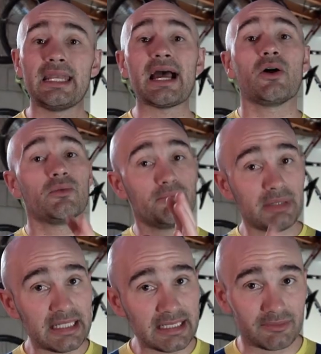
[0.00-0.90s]
Now,
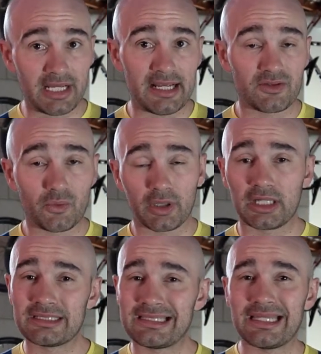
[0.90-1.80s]
medium days, we're
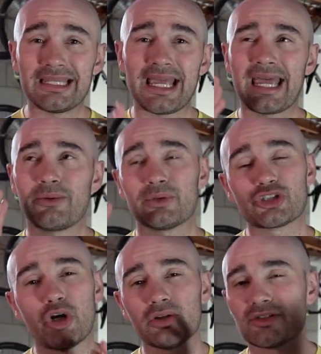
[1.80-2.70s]
gonna sit in that what's
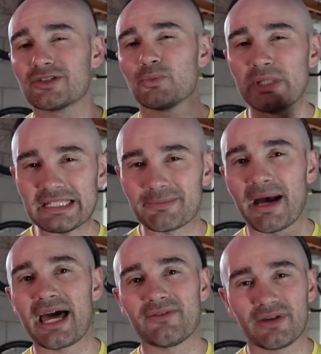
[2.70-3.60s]
called sweet
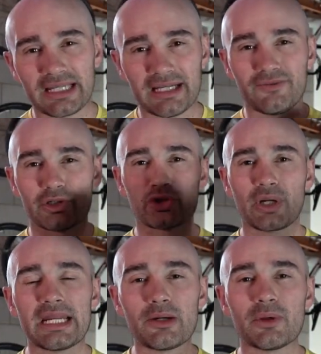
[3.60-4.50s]
spot. If Again, if you're
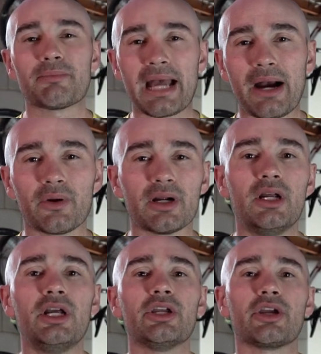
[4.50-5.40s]
training with power,
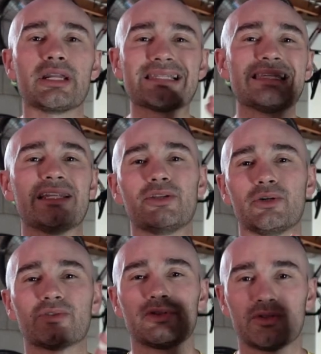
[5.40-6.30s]
you're gonna sit in
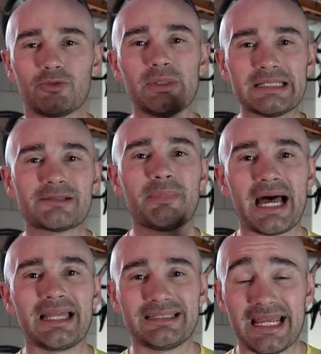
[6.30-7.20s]
those sweet
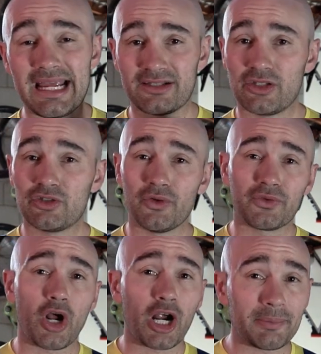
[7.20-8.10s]
spot days. So
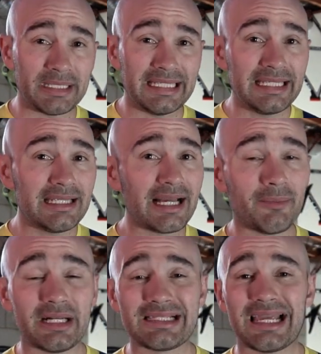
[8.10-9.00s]
for RPE, I'm
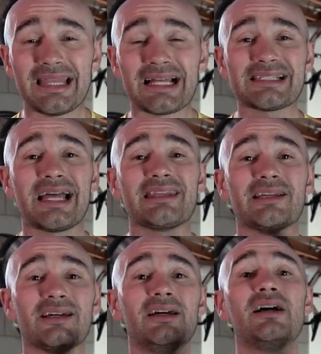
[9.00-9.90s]
gonna say that's on
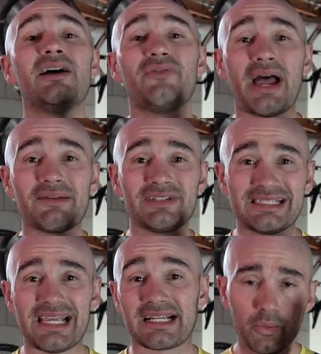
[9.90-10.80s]
the five to
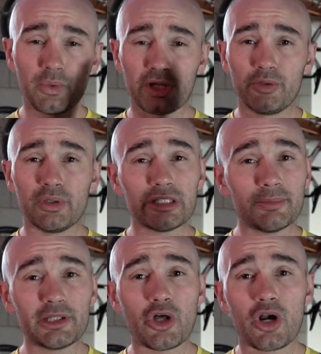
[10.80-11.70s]
six. We're gonna do a little
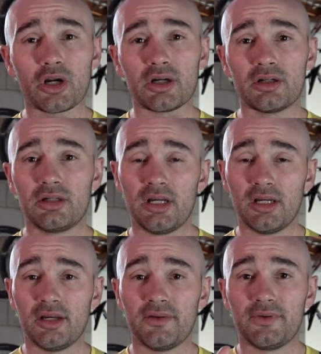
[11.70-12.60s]
bit longer
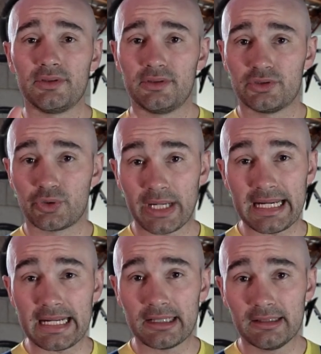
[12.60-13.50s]
of
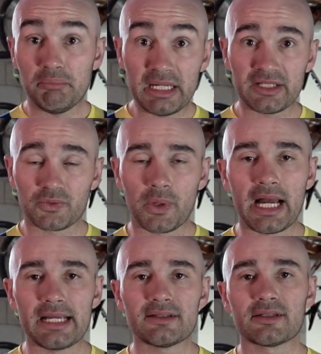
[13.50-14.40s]
training minutes
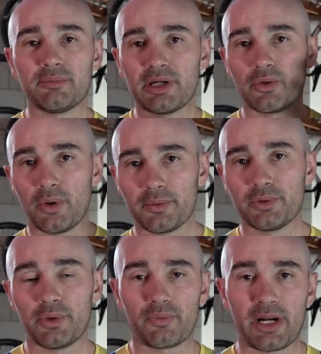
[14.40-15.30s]
wise compared to what we're
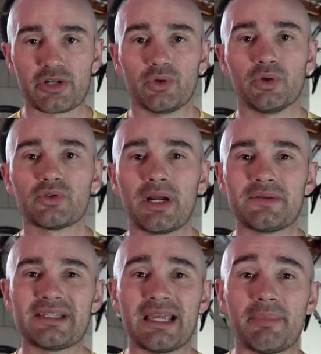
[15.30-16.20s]
doing threshold. So I
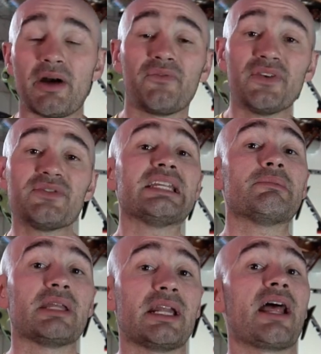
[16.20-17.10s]
would say about 15
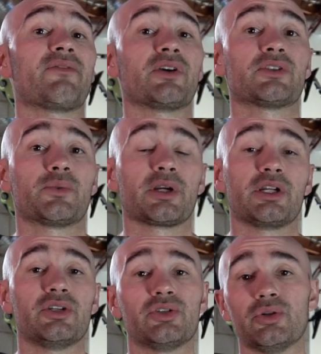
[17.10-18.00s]
minute efforts we're
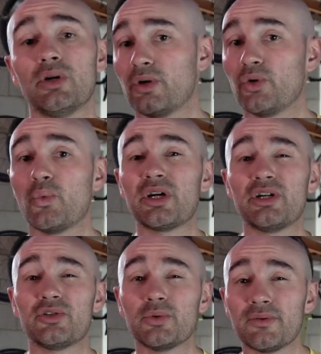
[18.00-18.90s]
gonna do. We're gonna do one to
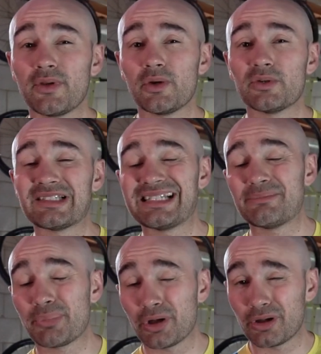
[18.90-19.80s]
two of those
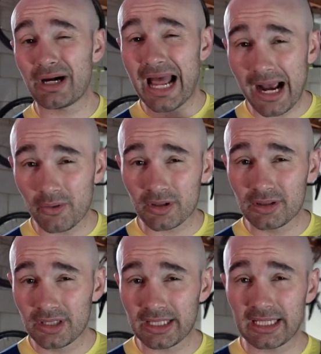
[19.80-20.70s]
per
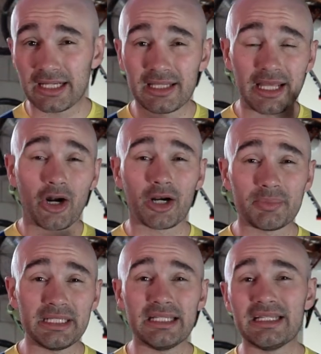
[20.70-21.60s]
hour. Again, in that
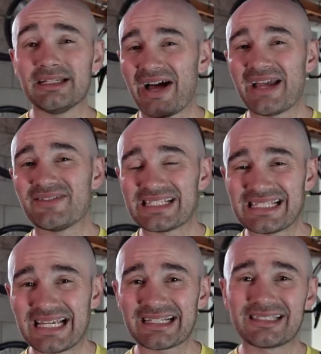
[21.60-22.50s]
RPE five to
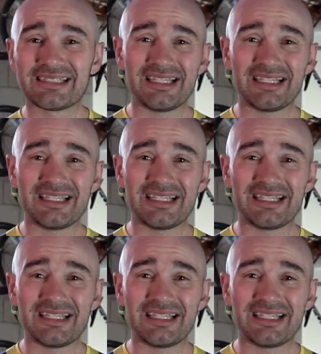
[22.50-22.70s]
six.